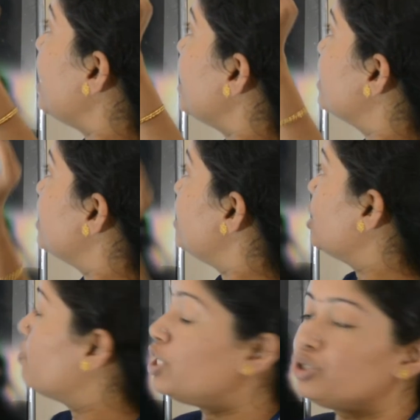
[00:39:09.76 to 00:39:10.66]
x is
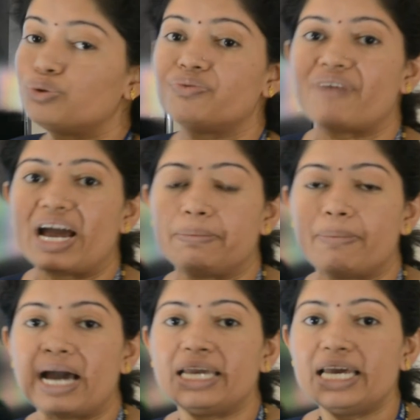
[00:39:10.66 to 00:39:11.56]
equal to 5
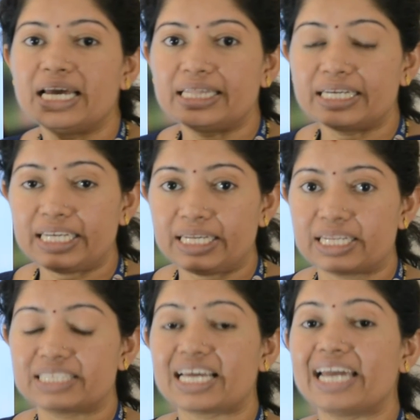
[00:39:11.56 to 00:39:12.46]
by
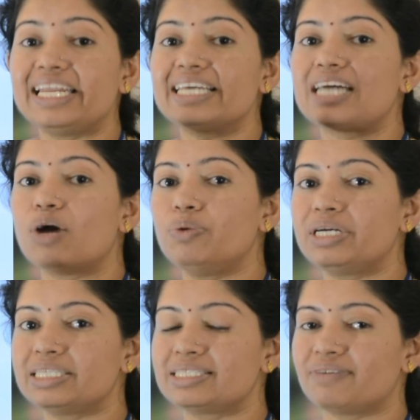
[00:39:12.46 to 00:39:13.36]
13. Sin x, how it
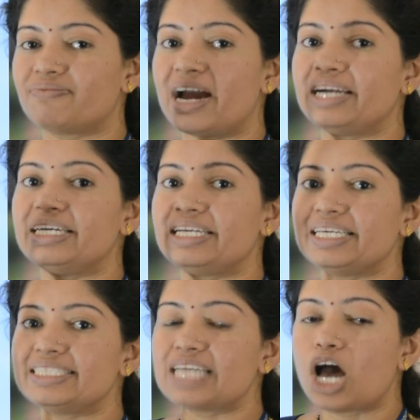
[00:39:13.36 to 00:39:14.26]
is defined? It
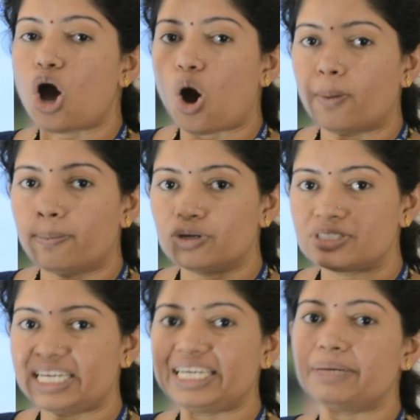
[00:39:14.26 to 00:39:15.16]
is
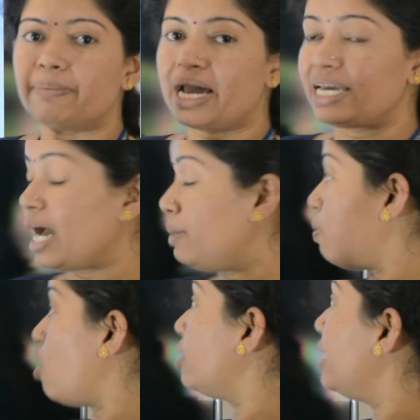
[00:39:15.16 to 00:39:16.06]
opposite by
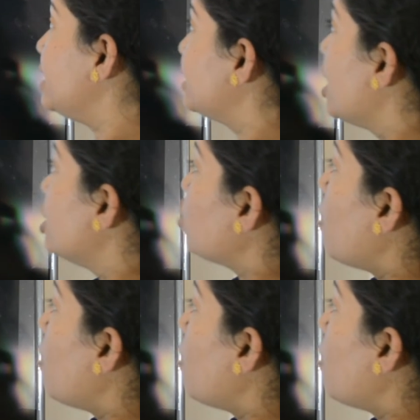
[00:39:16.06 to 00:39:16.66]
hypotenuse. So